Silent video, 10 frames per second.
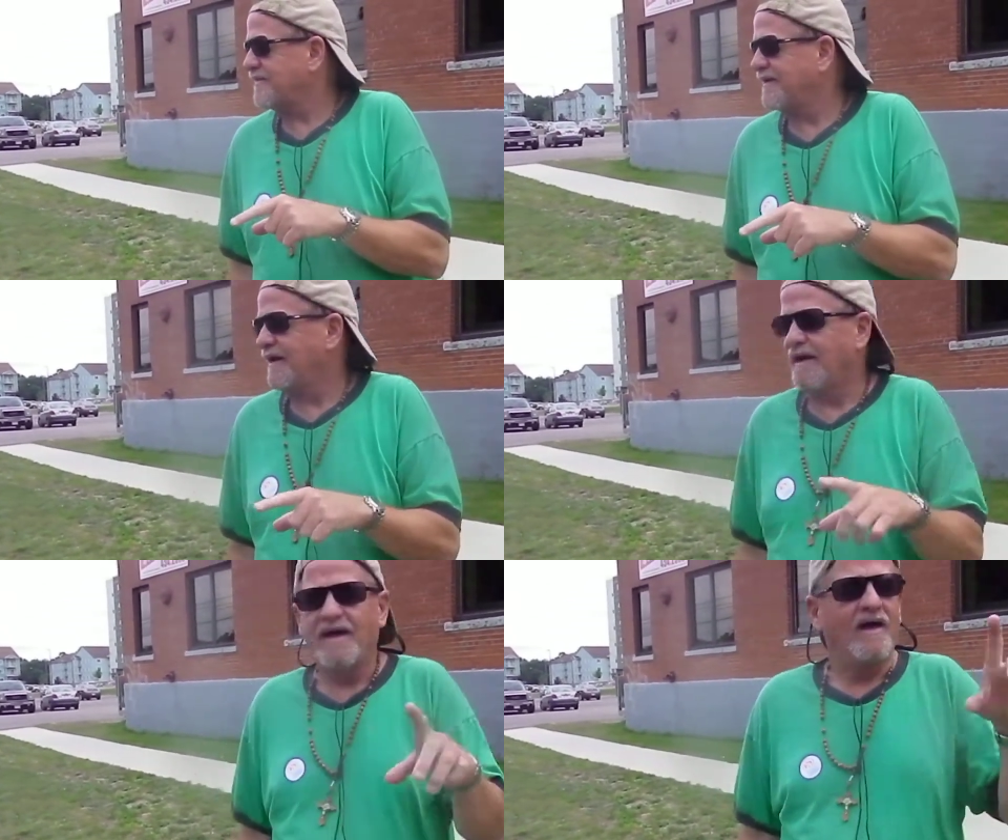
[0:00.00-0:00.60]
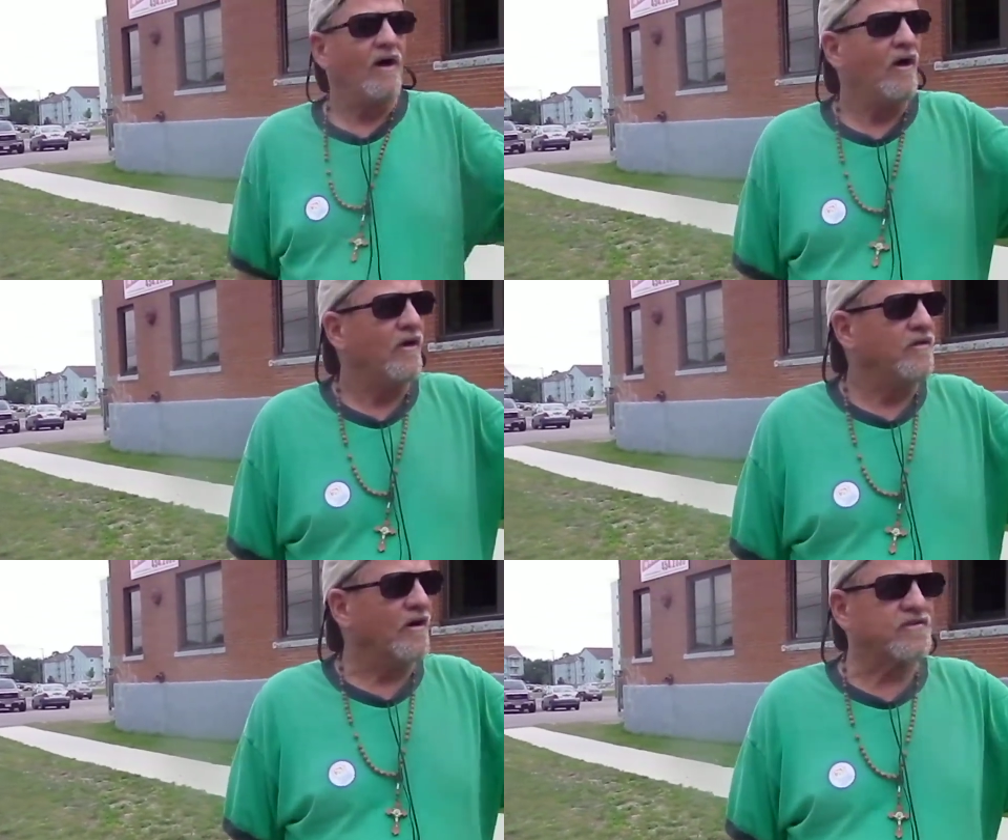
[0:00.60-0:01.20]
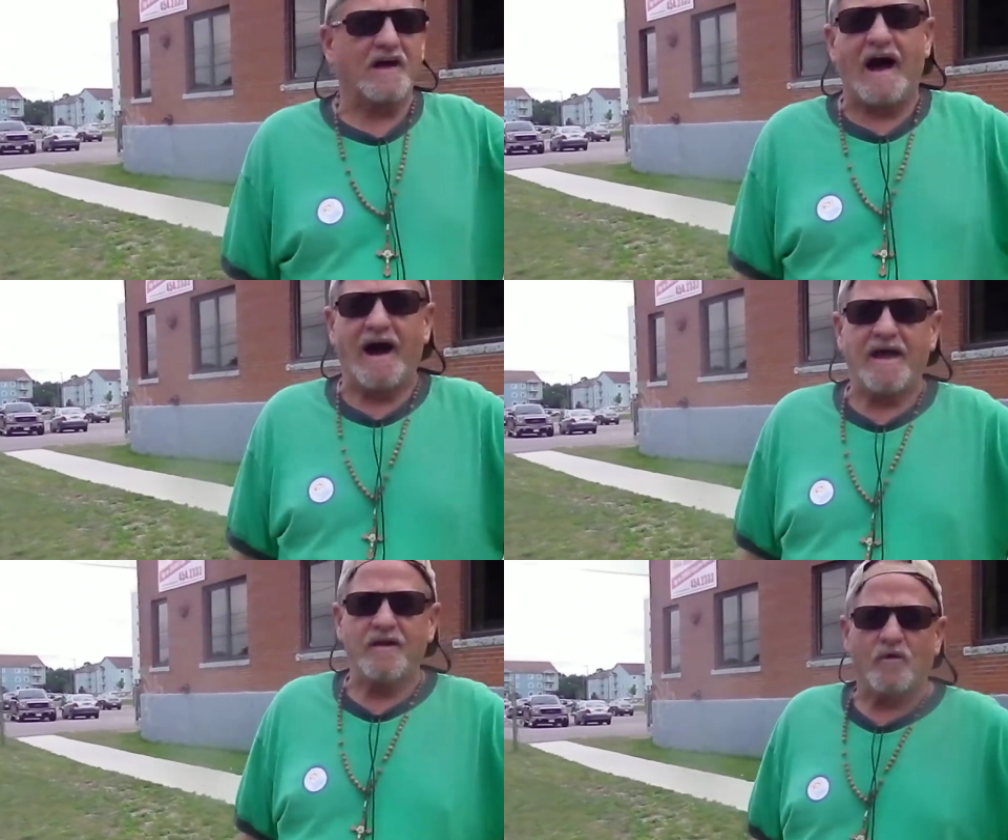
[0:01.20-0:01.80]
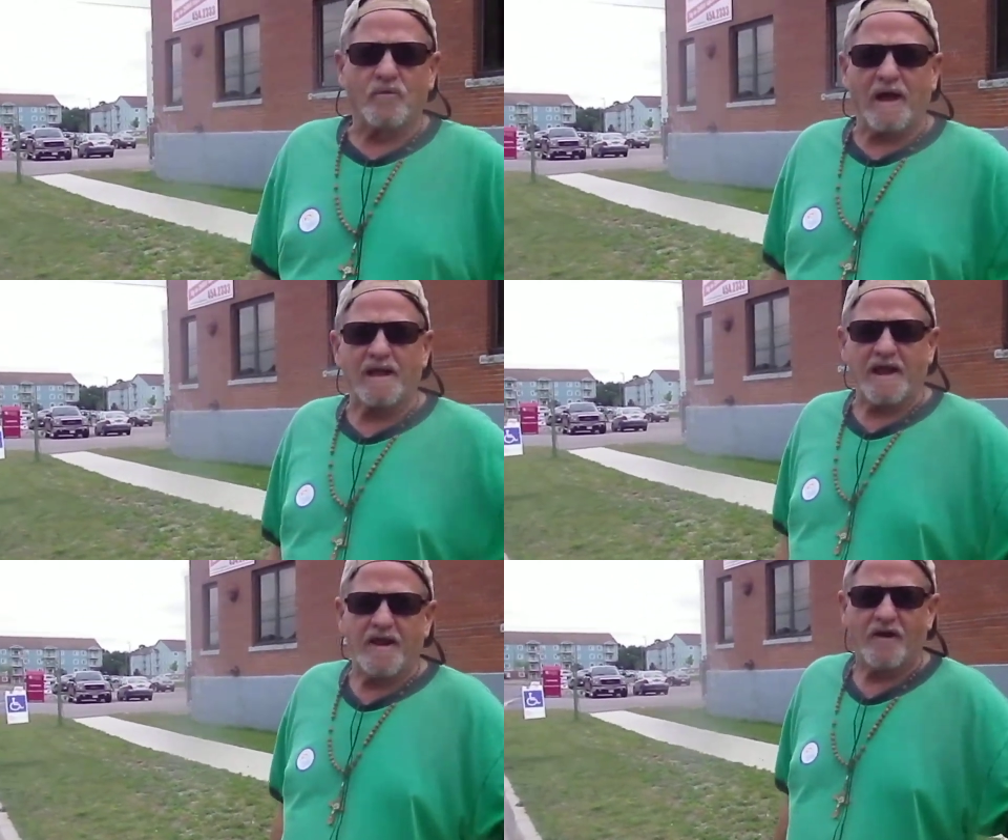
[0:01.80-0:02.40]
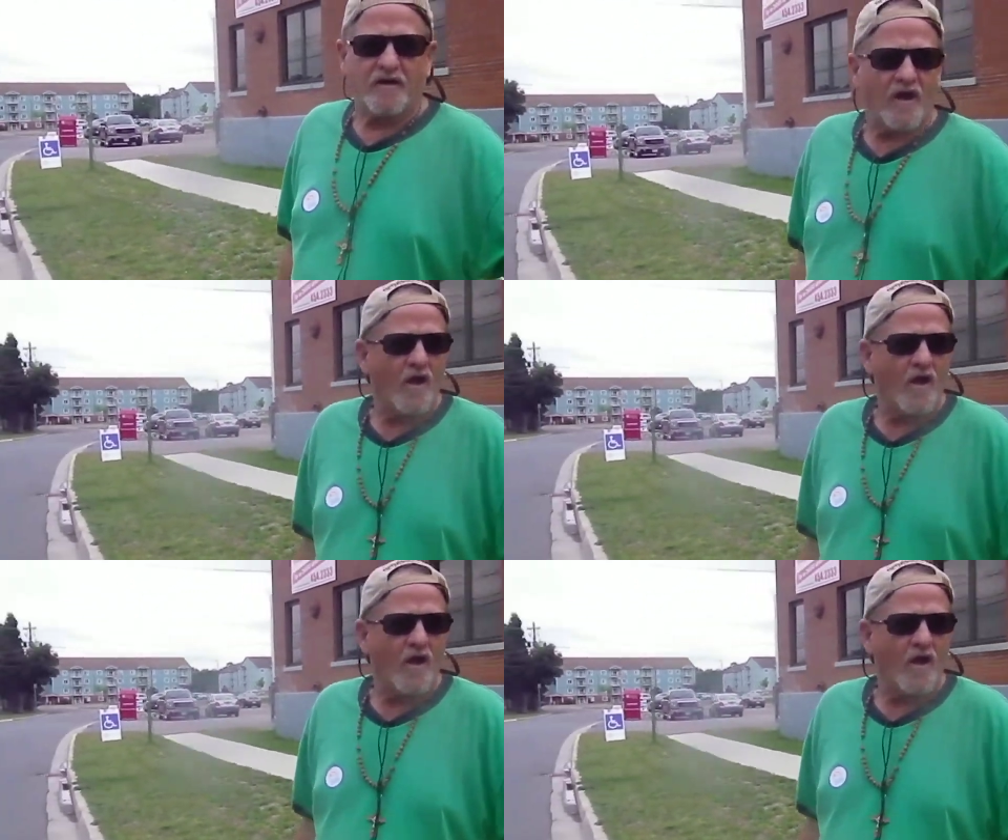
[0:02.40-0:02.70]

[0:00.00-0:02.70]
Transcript: is the sign of Craig